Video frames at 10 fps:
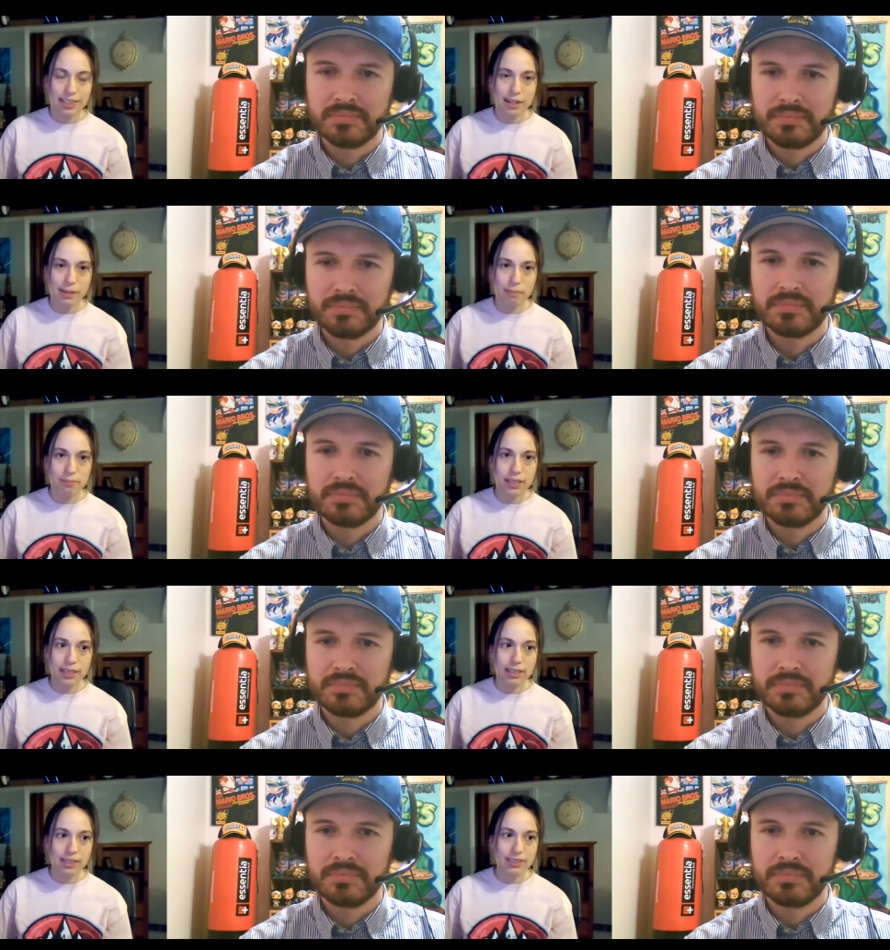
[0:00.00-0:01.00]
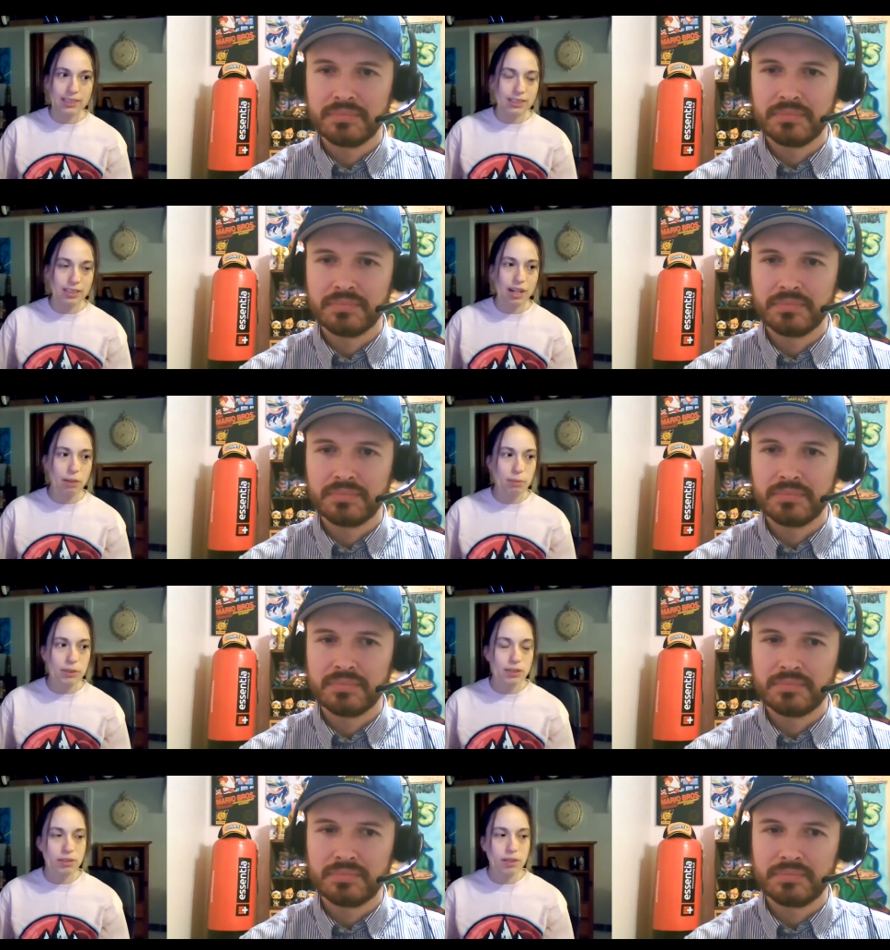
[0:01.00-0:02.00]
Speaker 1: Um, it, it's it's hard
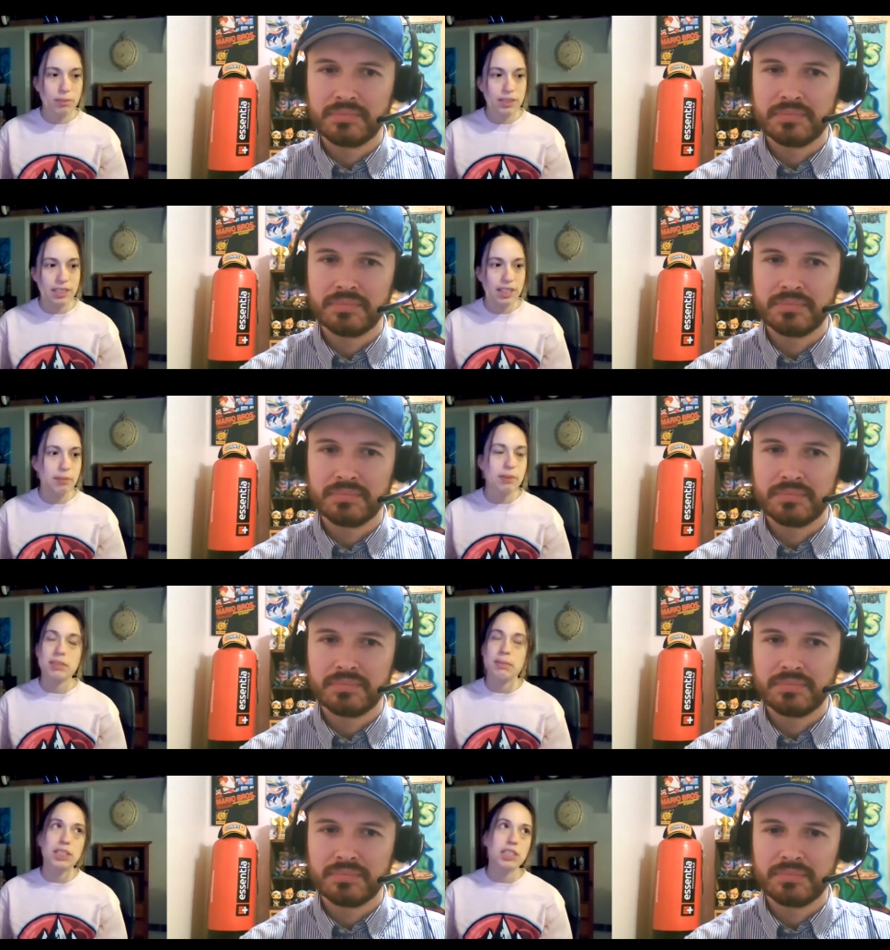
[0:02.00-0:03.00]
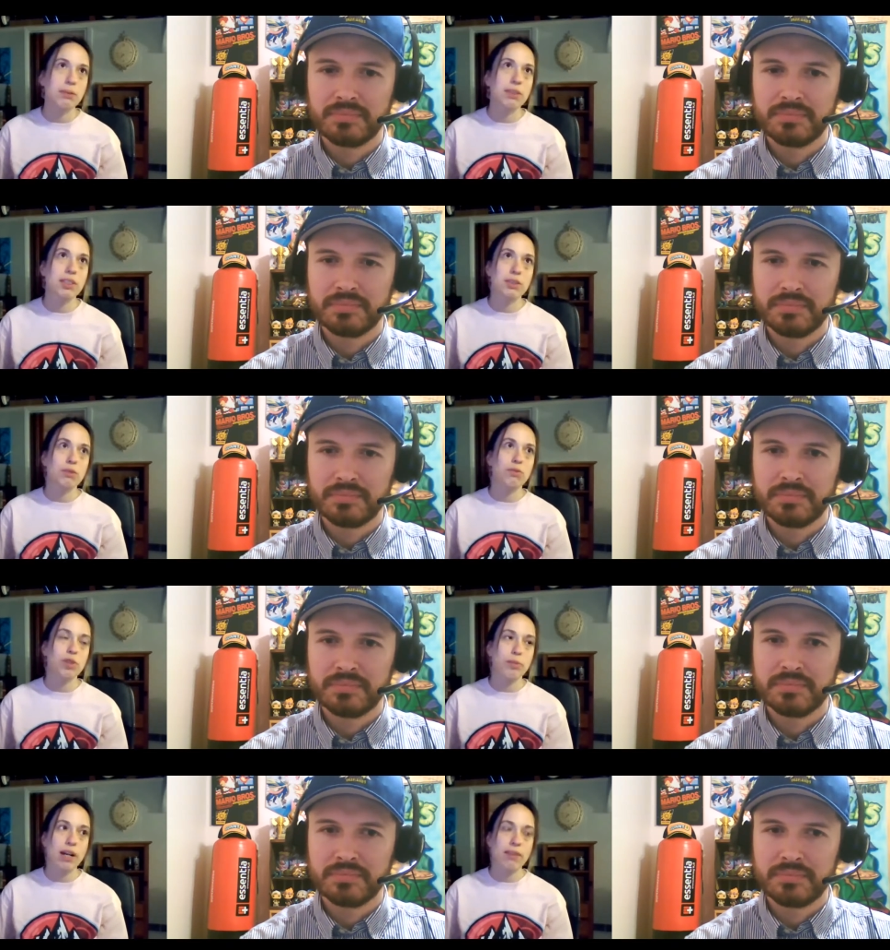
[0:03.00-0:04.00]
when you're going up a team, and especially with this new
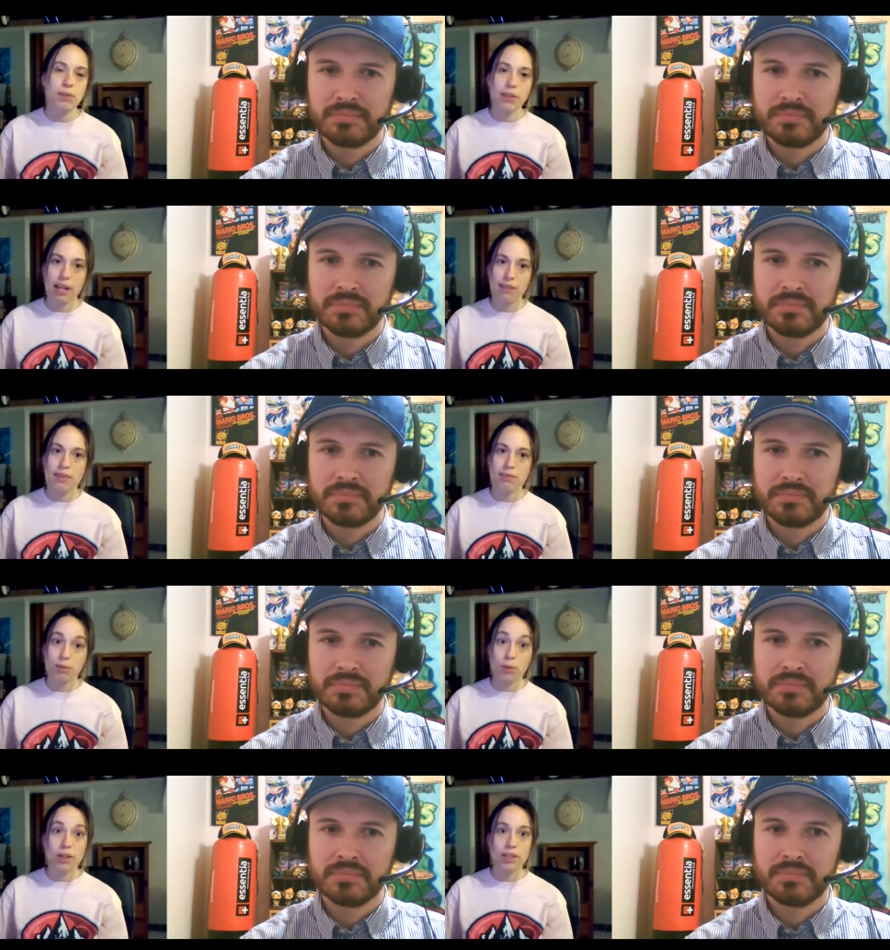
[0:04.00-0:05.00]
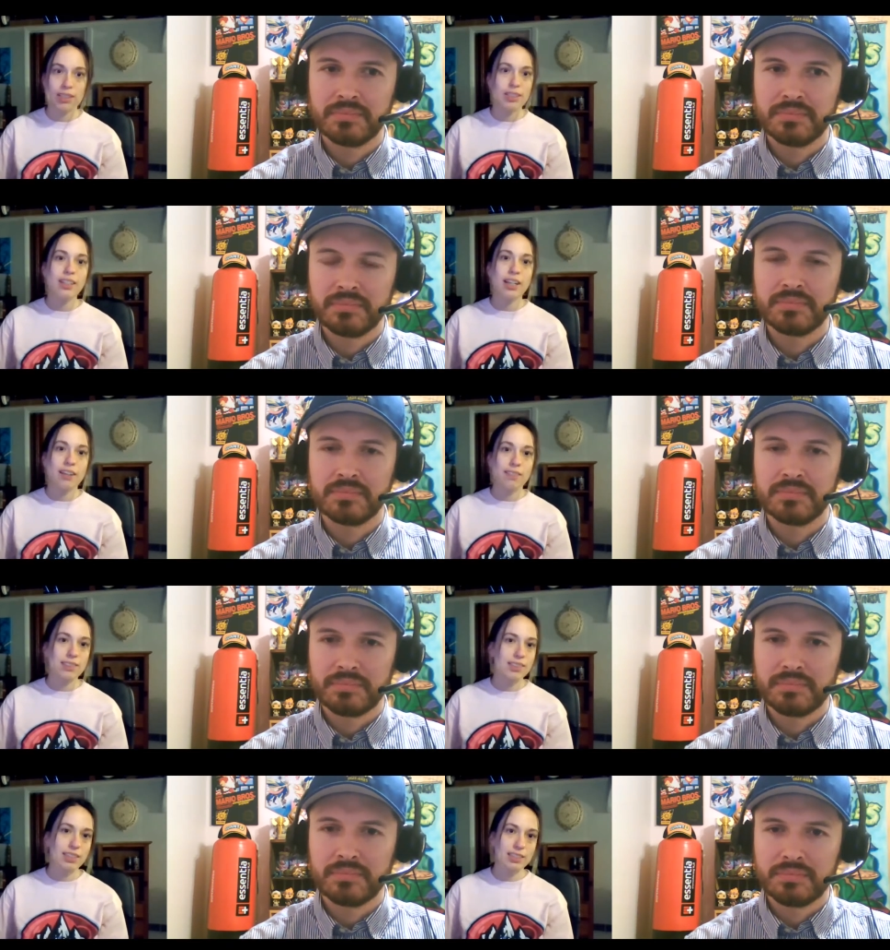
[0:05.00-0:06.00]
format of only having four out of
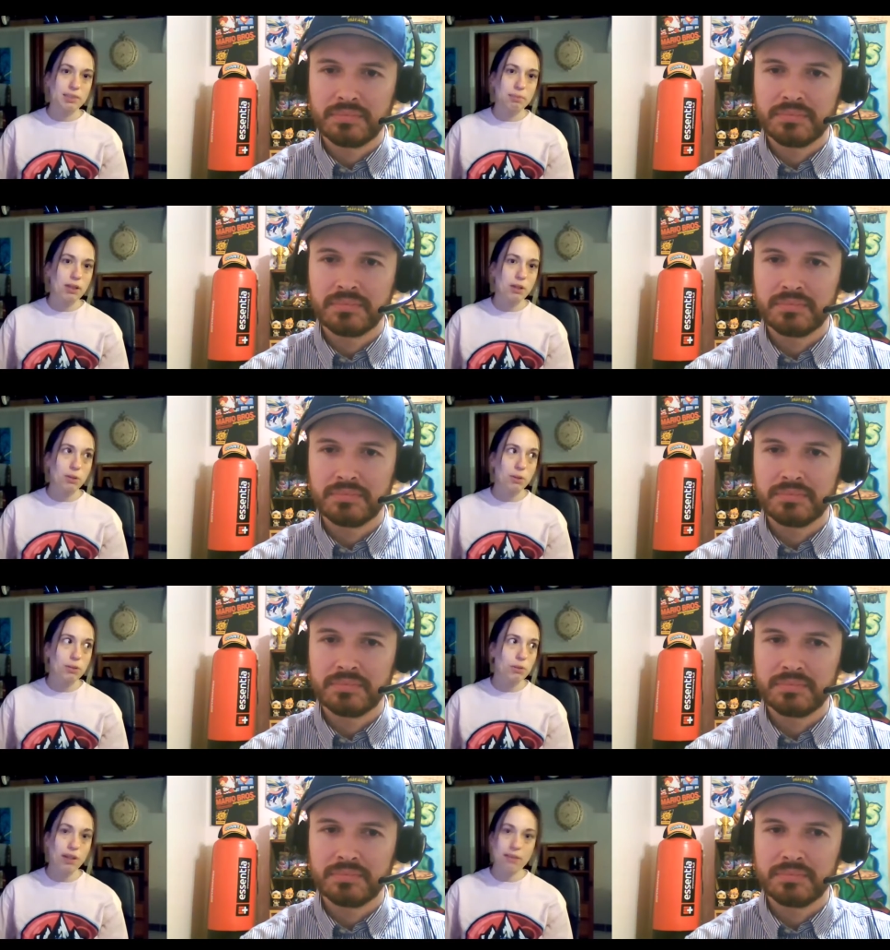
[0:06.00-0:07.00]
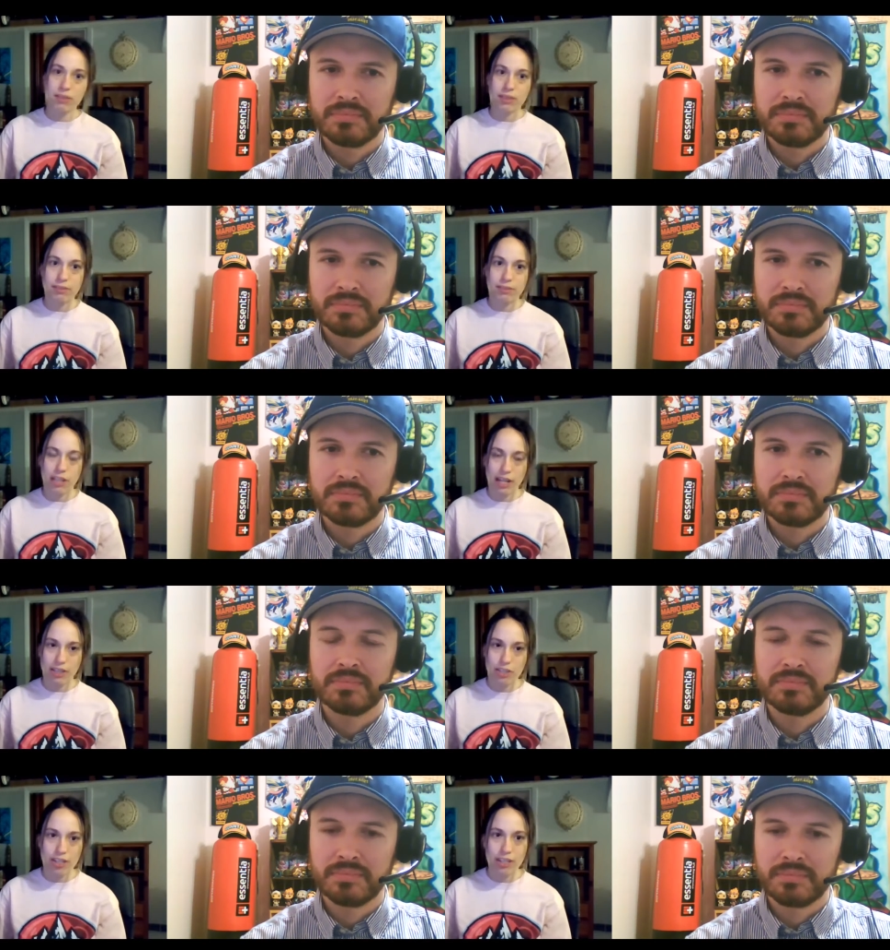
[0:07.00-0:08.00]
the six. It's been a whole new level of
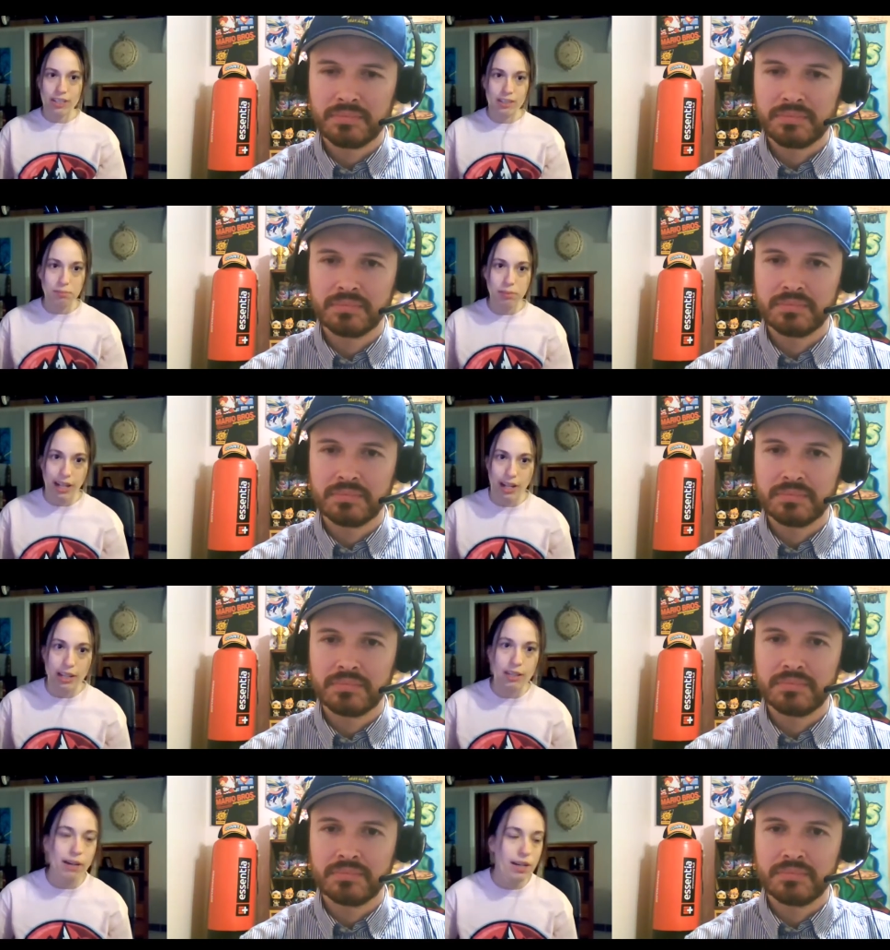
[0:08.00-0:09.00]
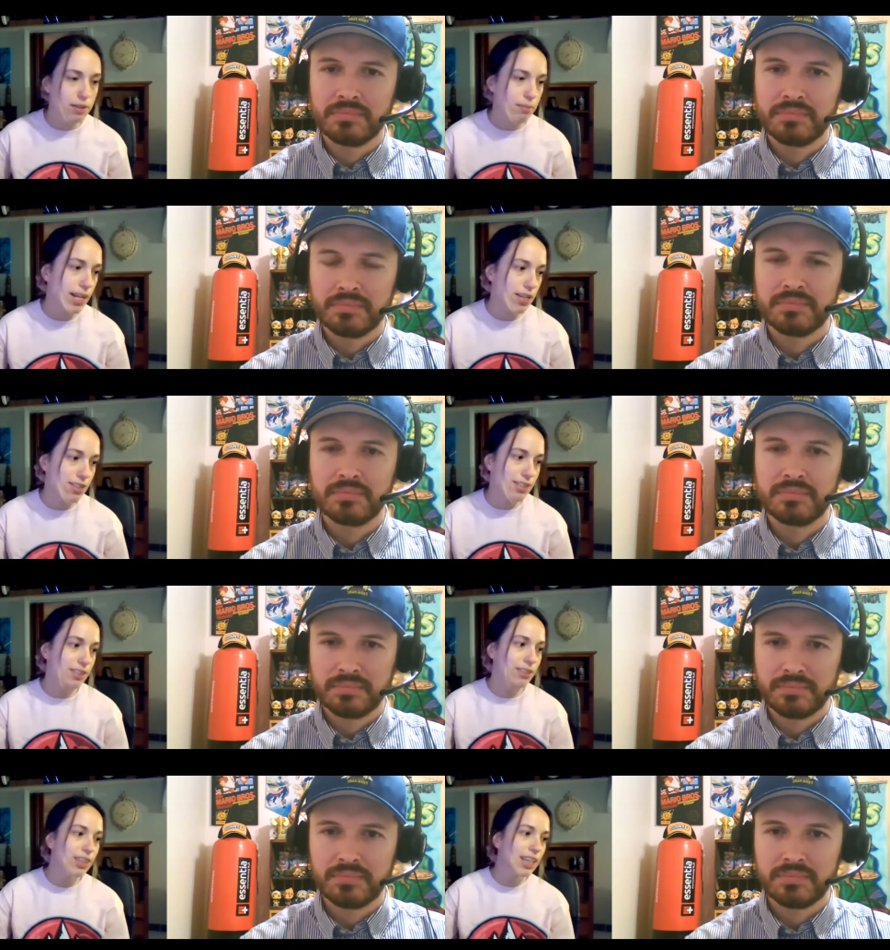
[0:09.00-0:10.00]
challenging and planning around your matches.
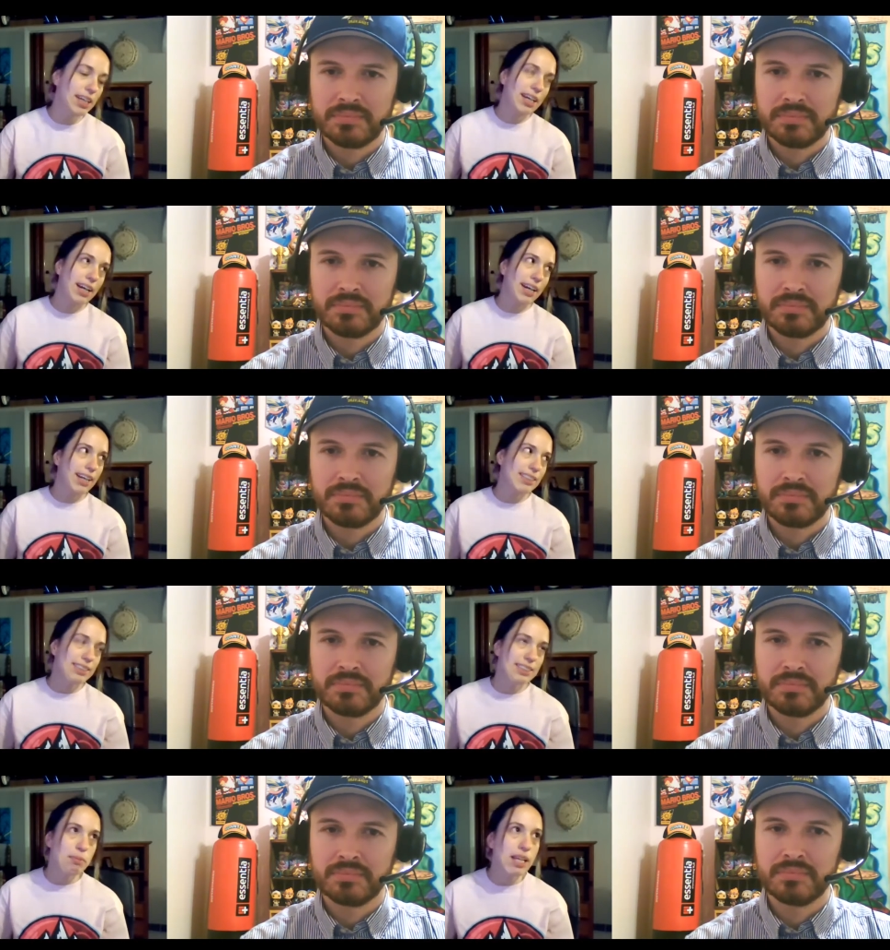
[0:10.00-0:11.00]
So, I guess to